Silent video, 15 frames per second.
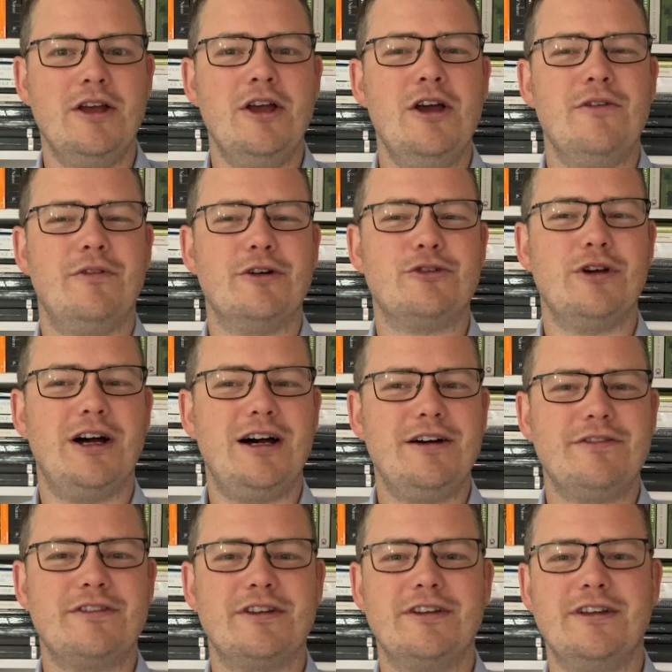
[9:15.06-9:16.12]
What you're
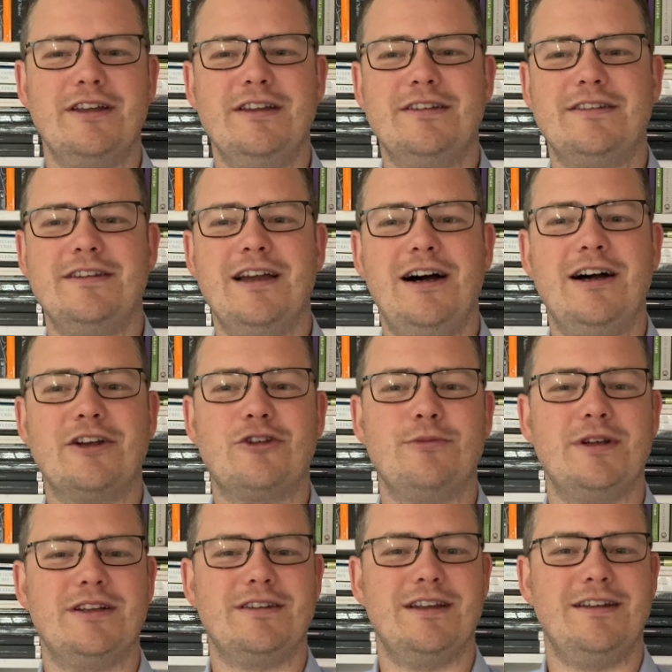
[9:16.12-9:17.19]
after is the
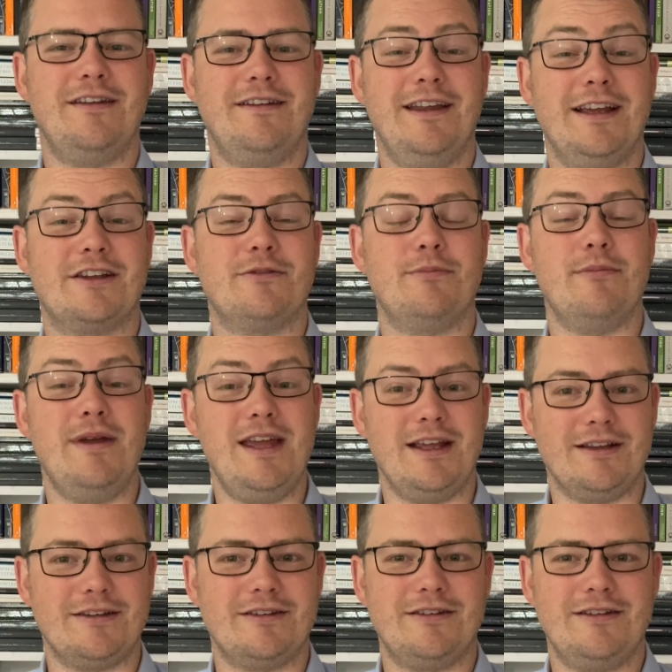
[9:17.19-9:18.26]
argument that the text
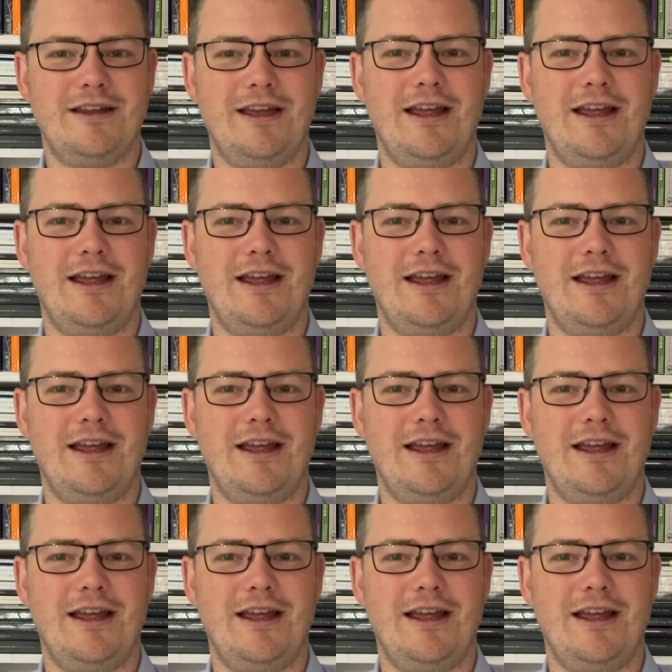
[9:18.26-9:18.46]
makes,